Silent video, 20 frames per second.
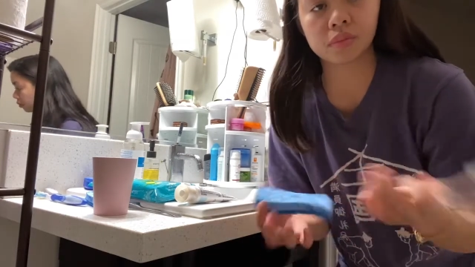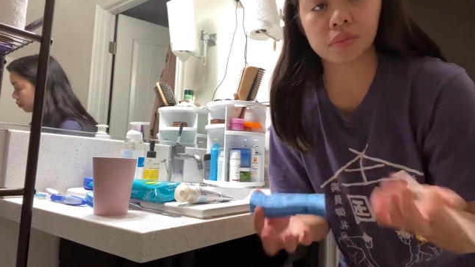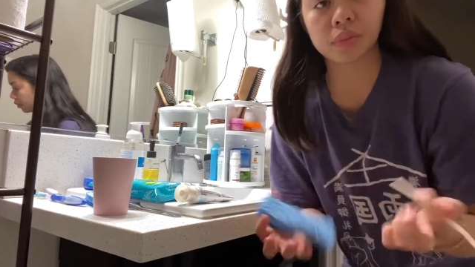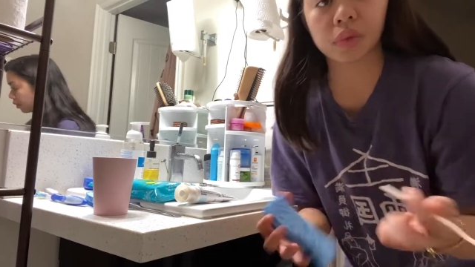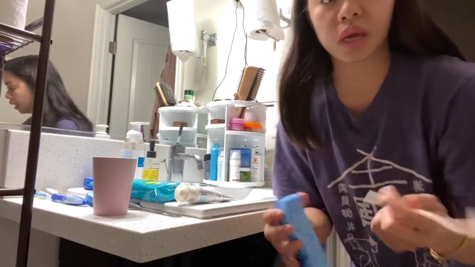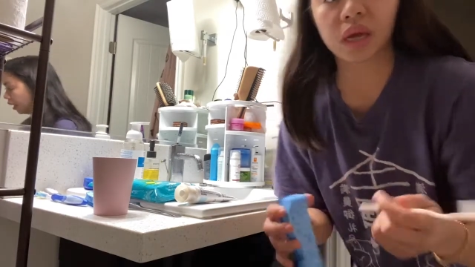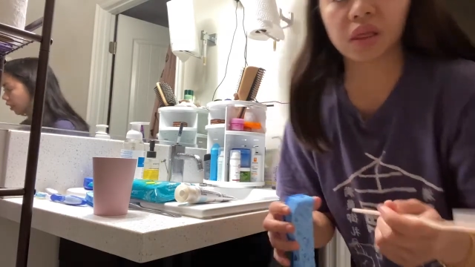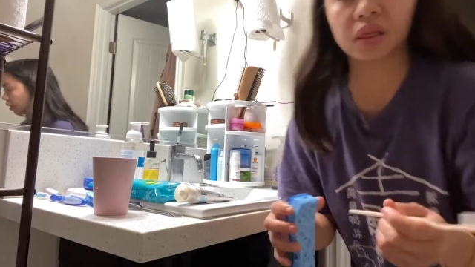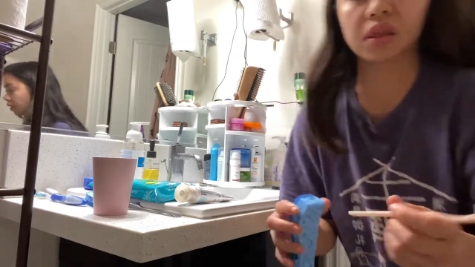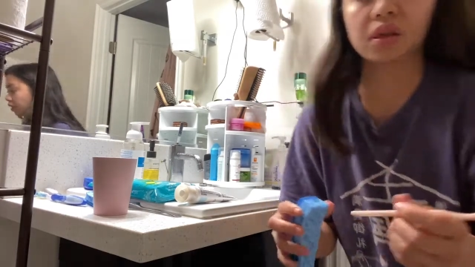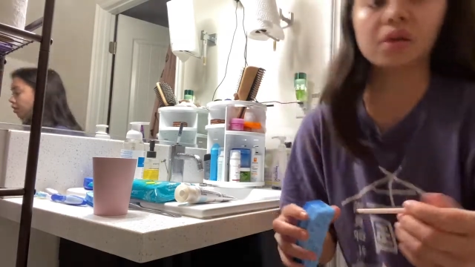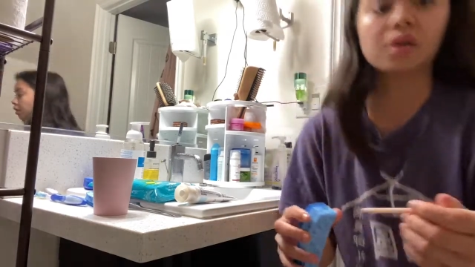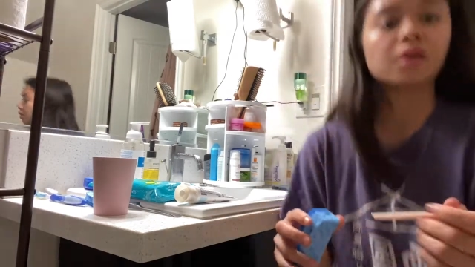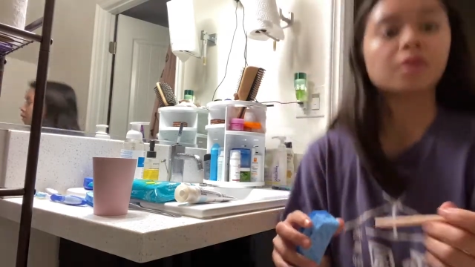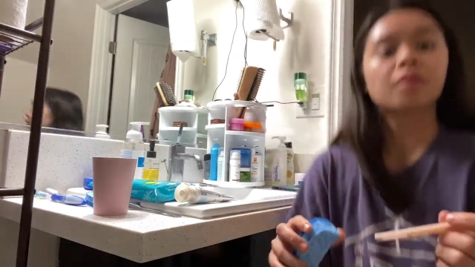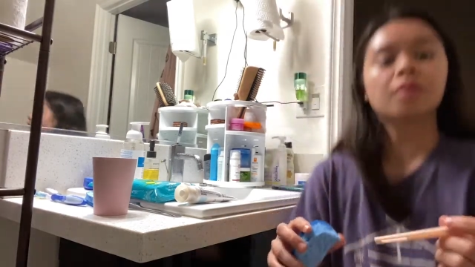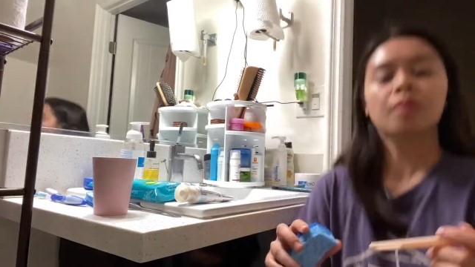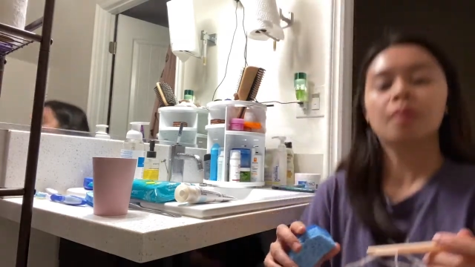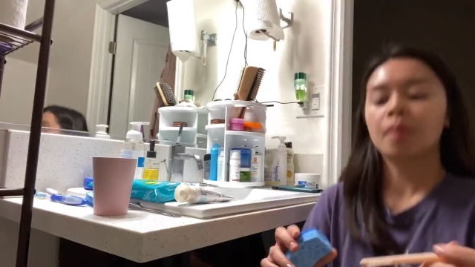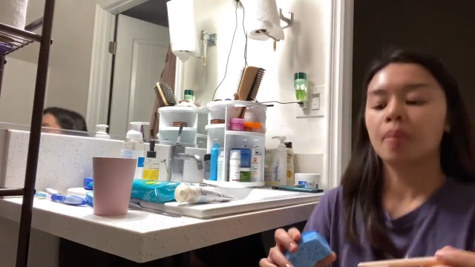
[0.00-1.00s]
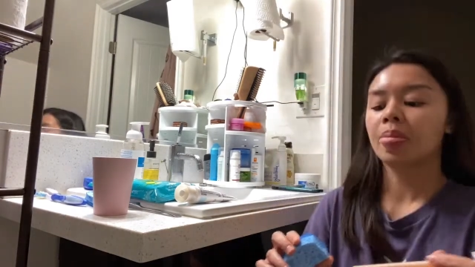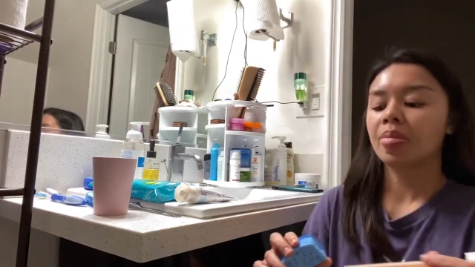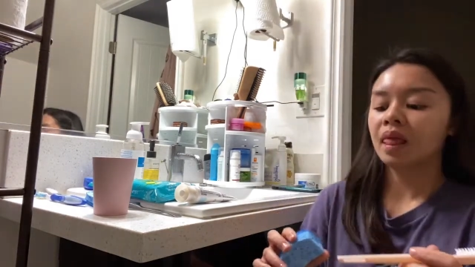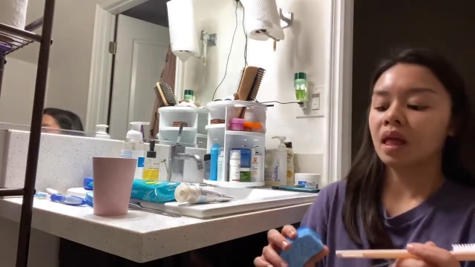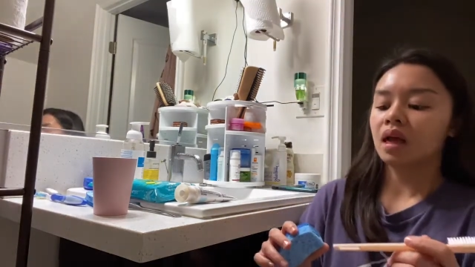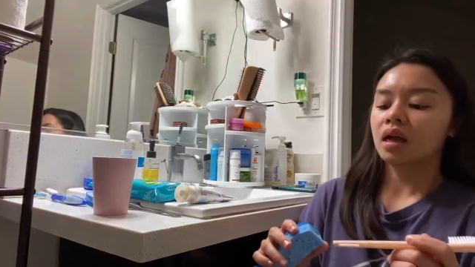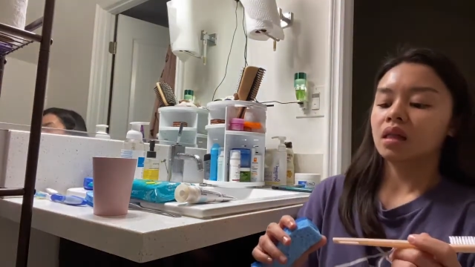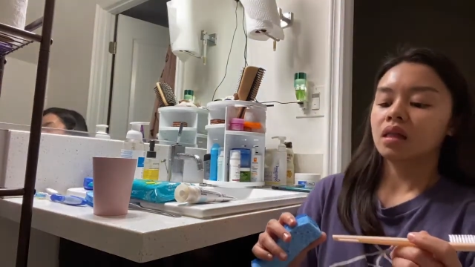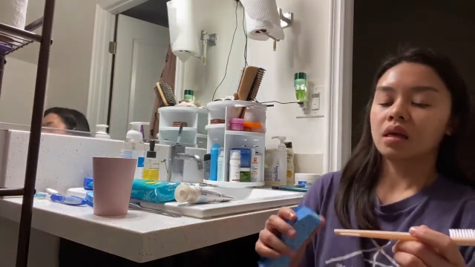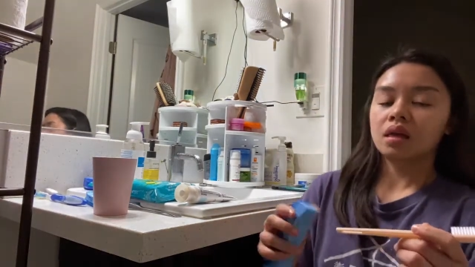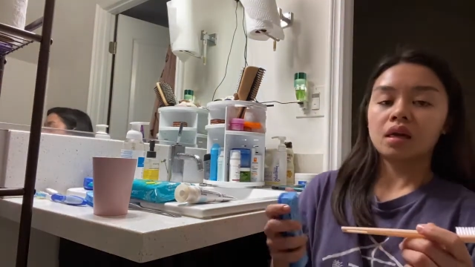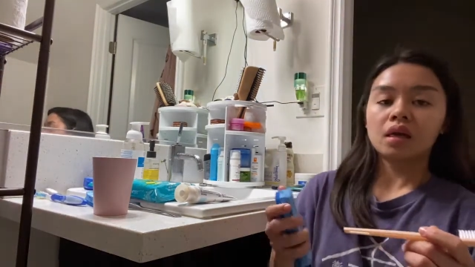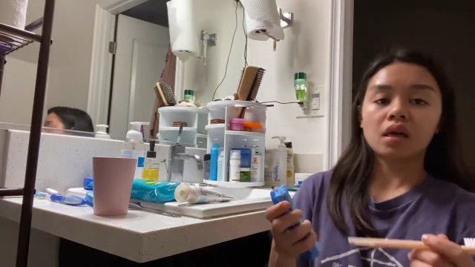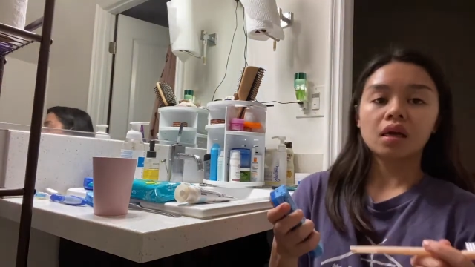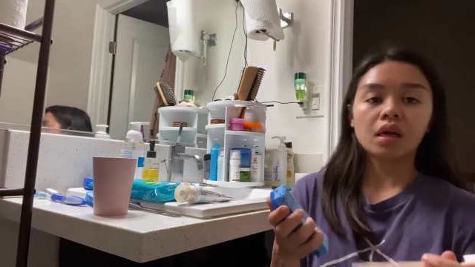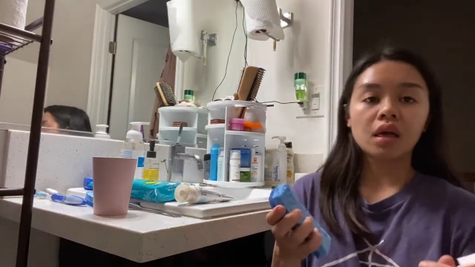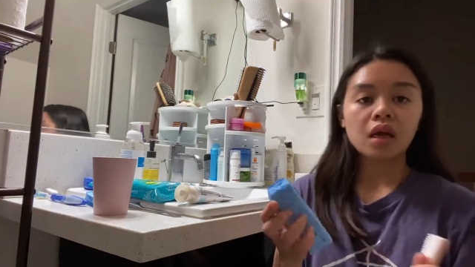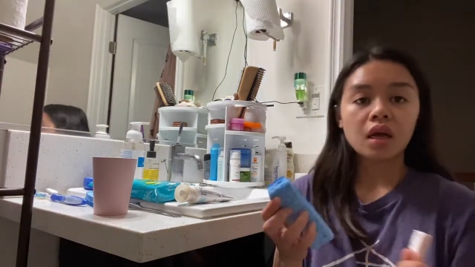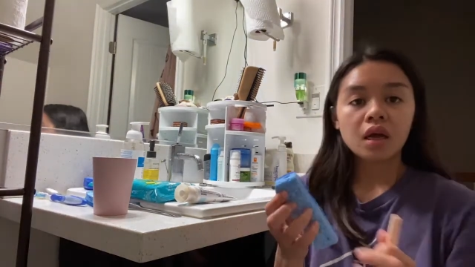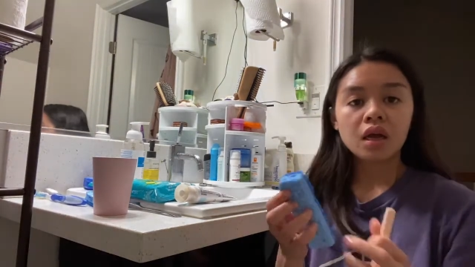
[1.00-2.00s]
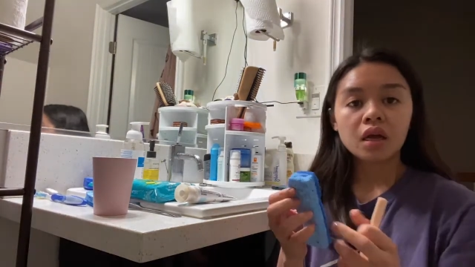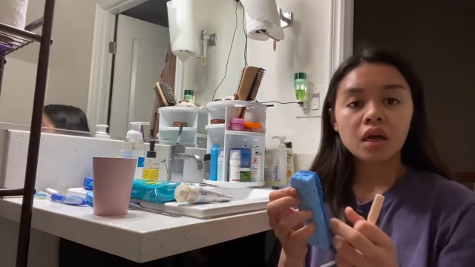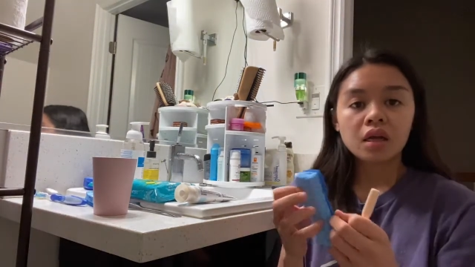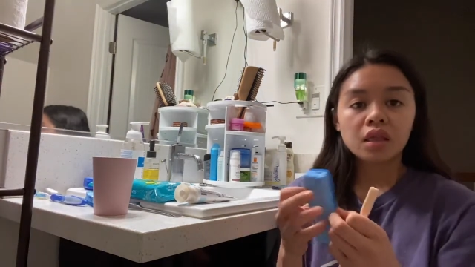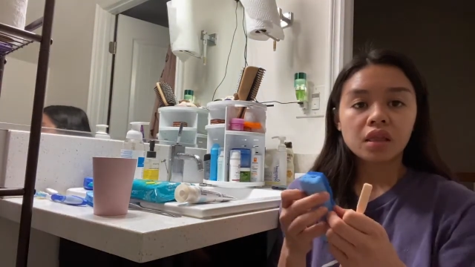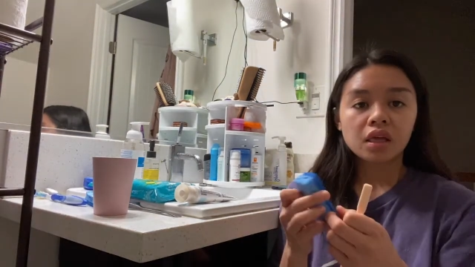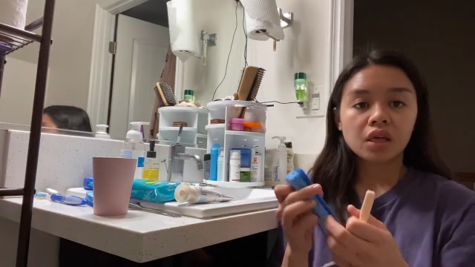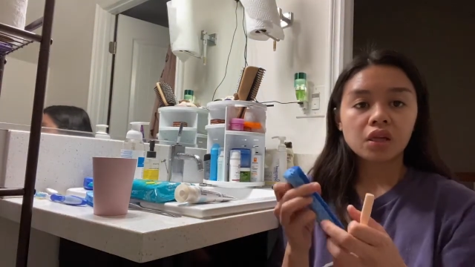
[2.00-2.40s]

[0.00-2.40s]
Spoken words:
at the clinic, they